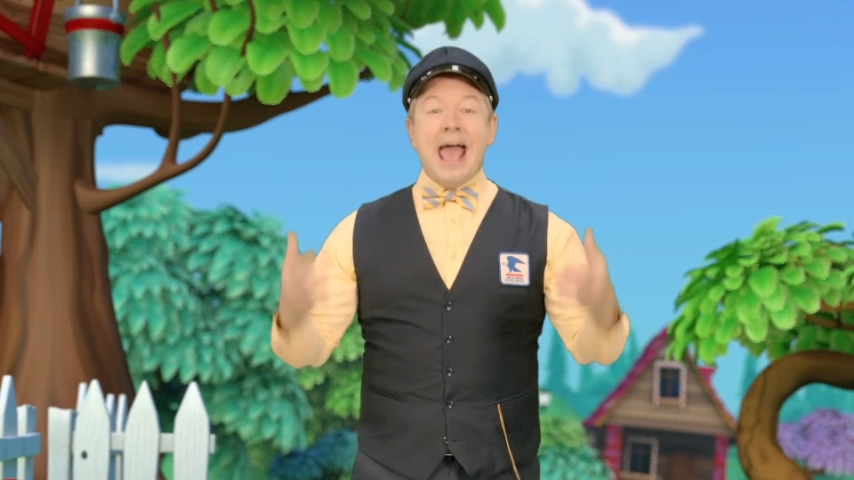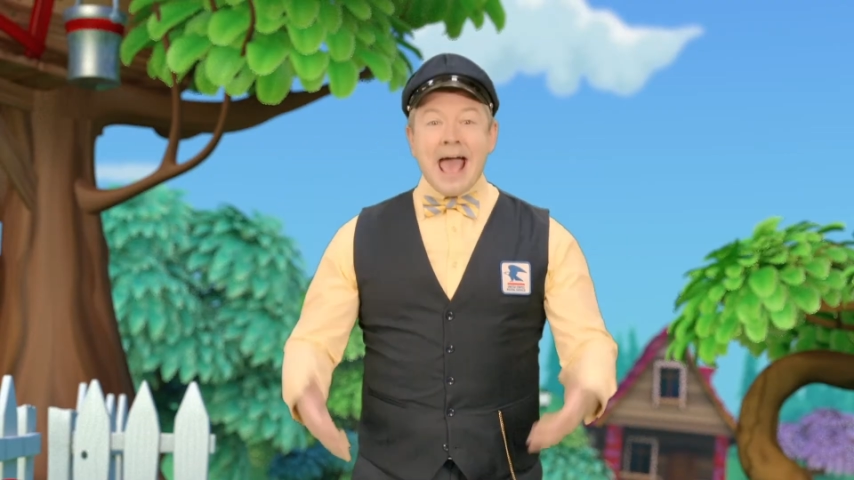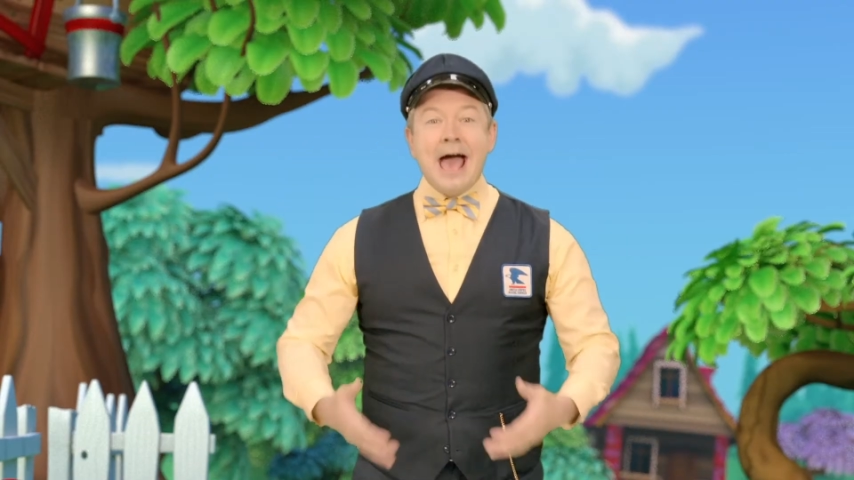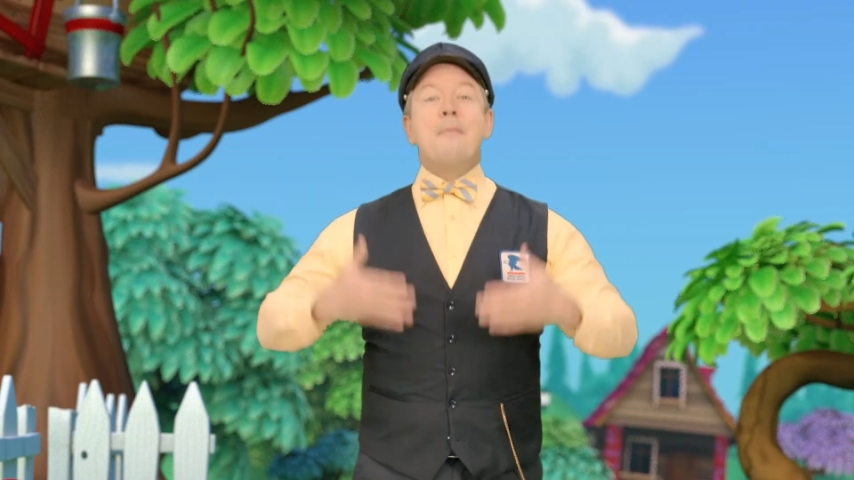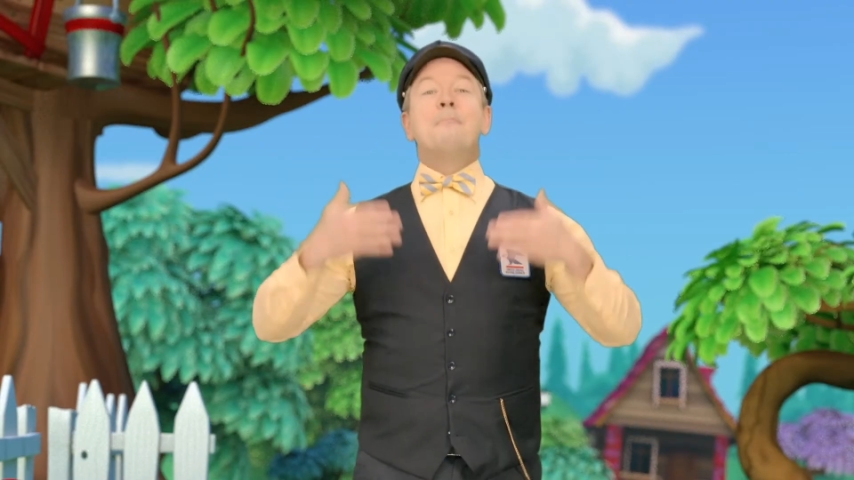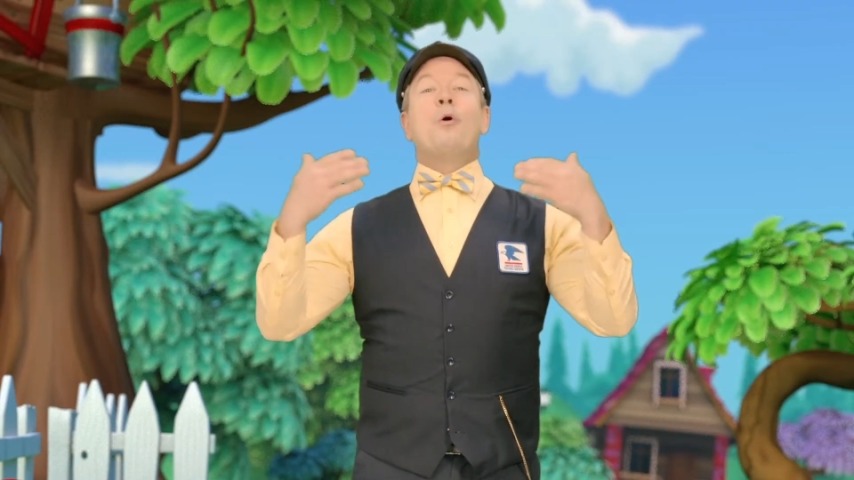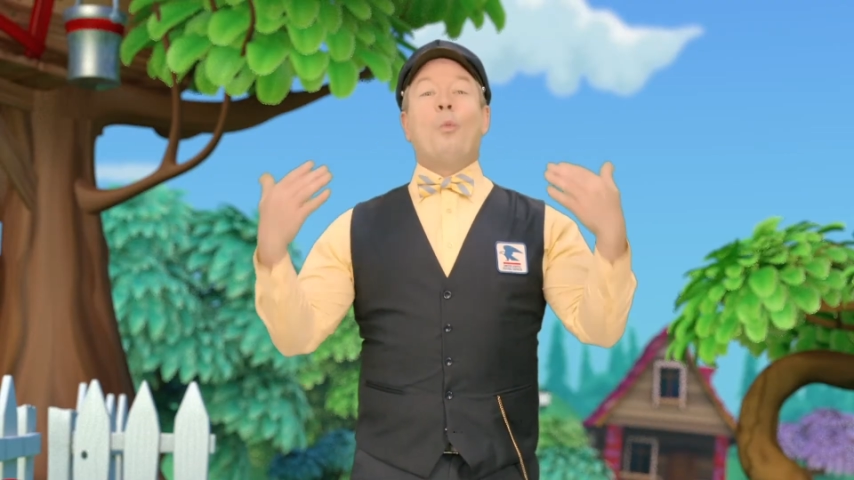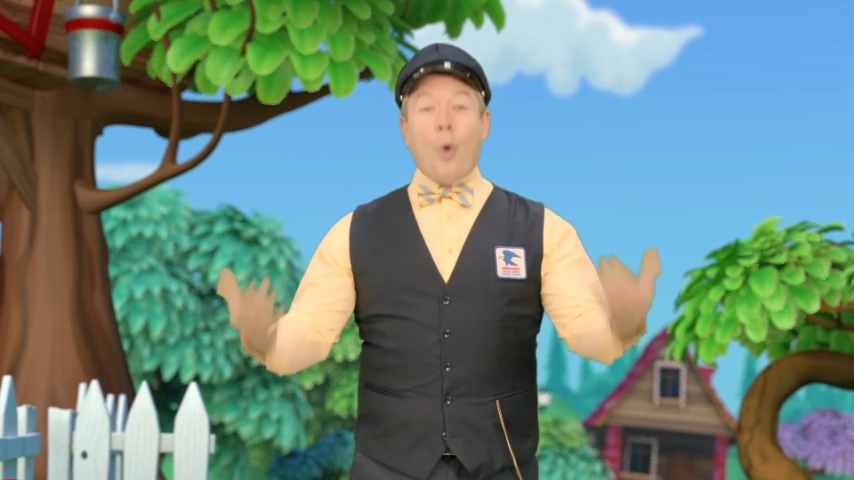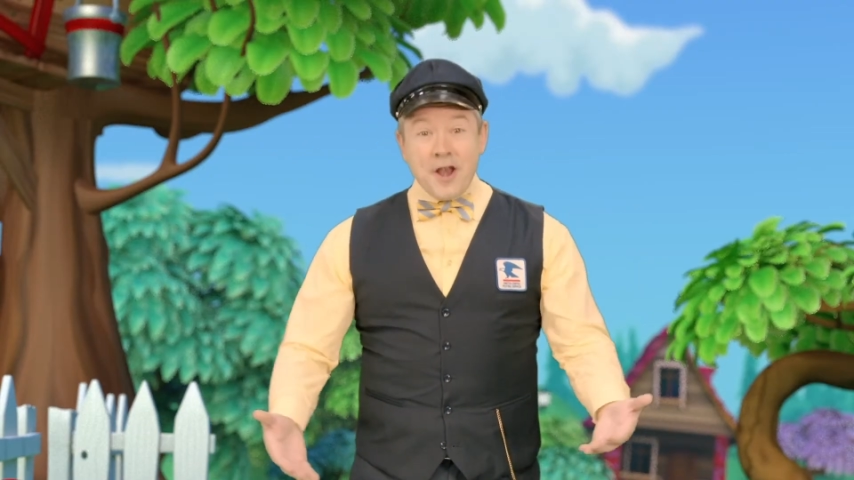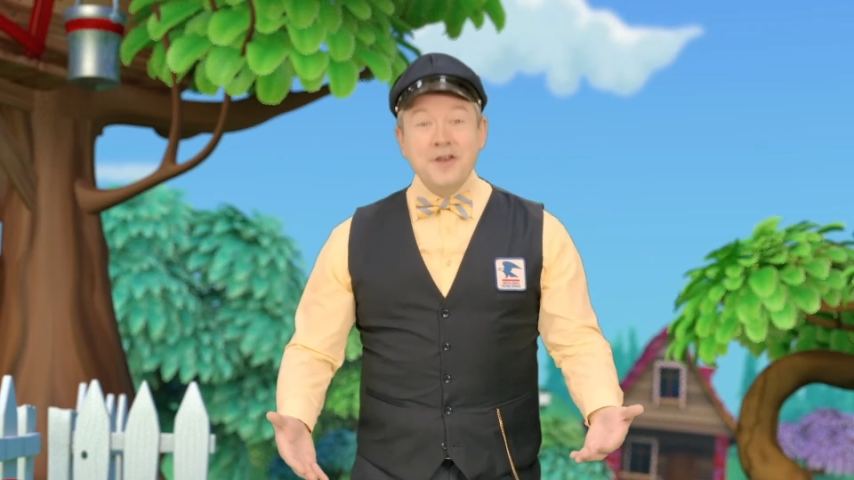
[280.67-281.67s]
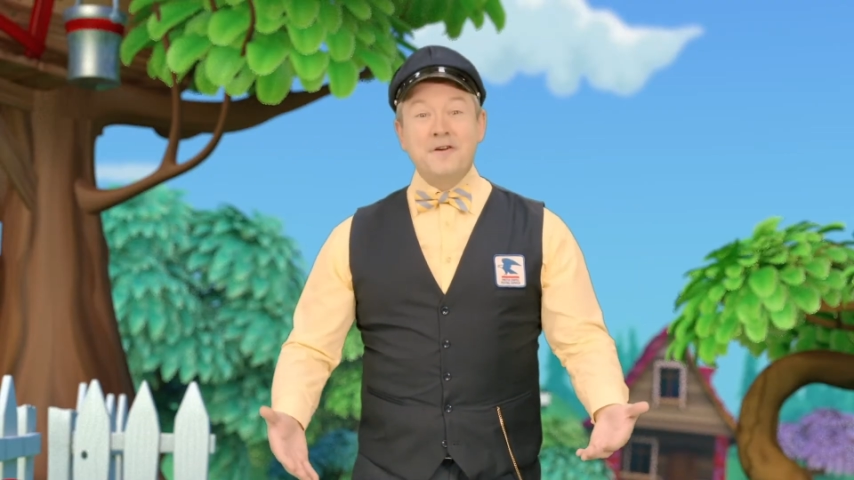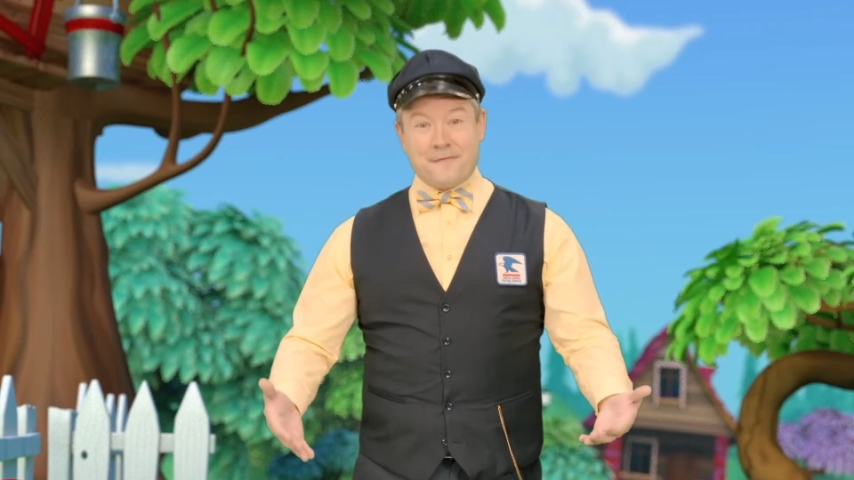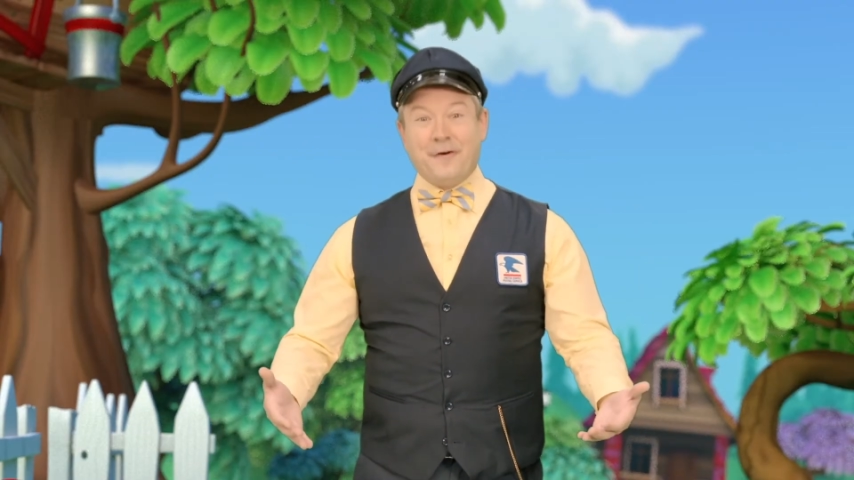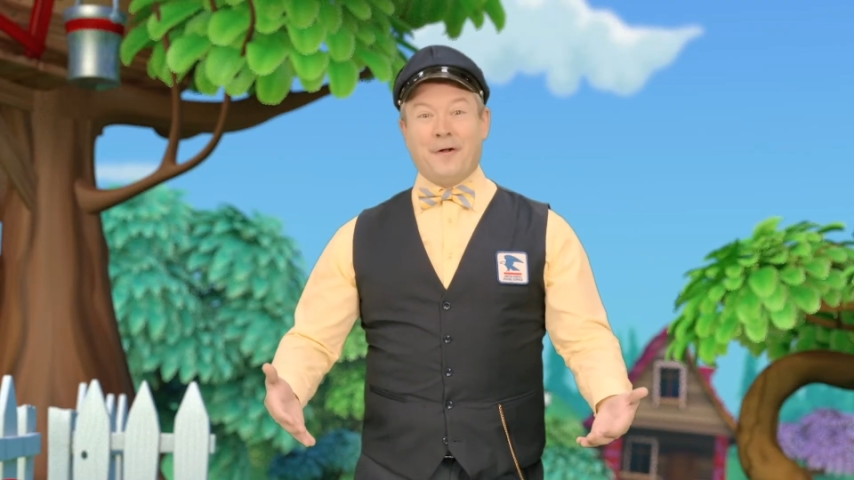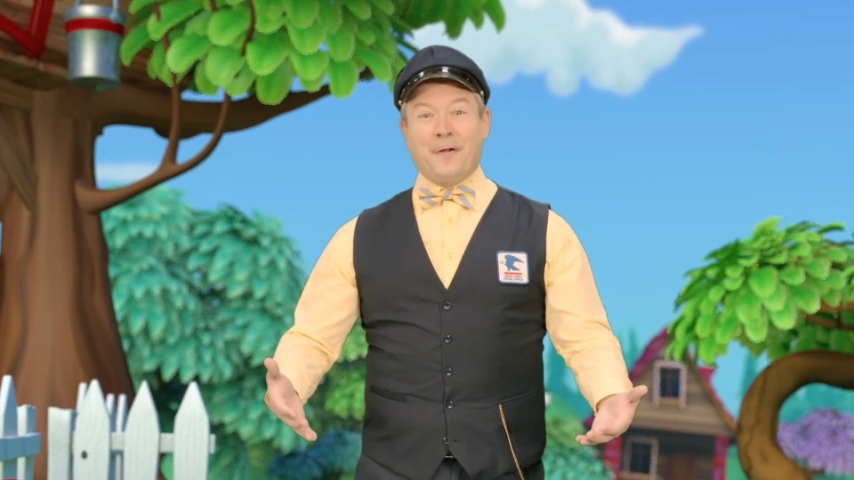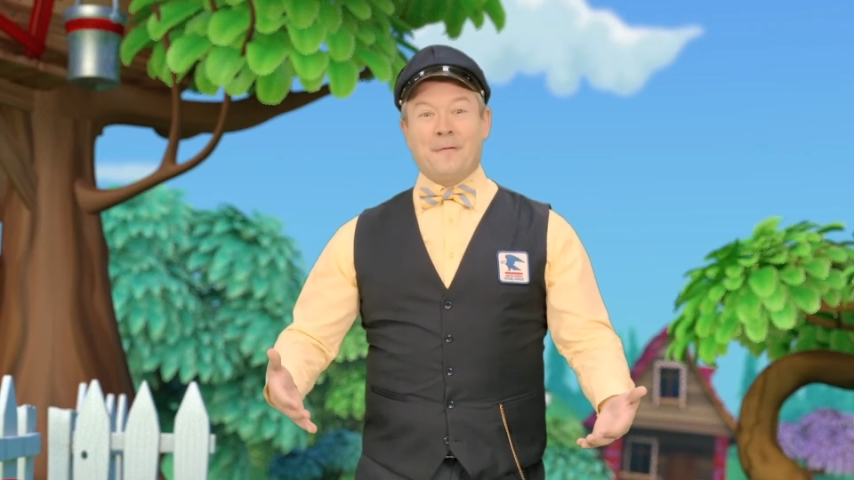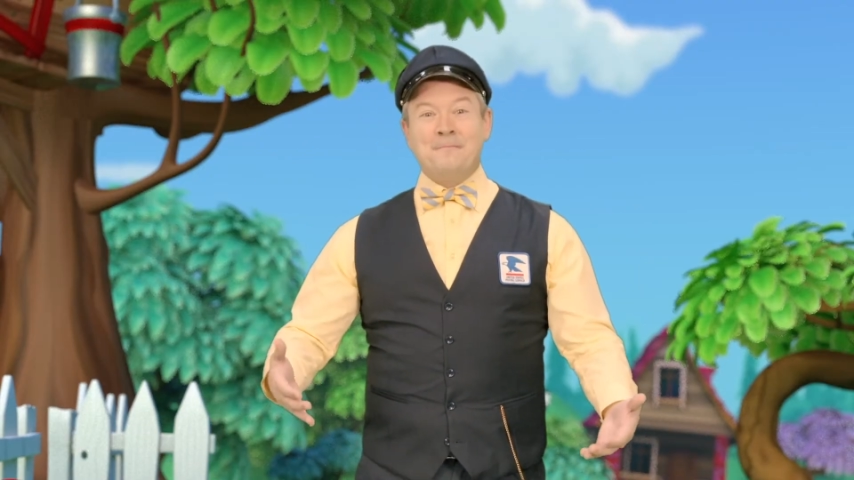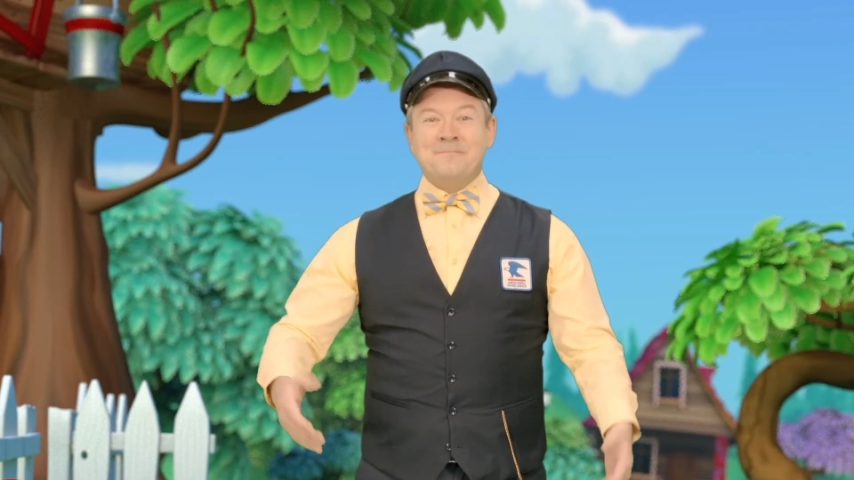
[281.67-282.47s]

am wonderful.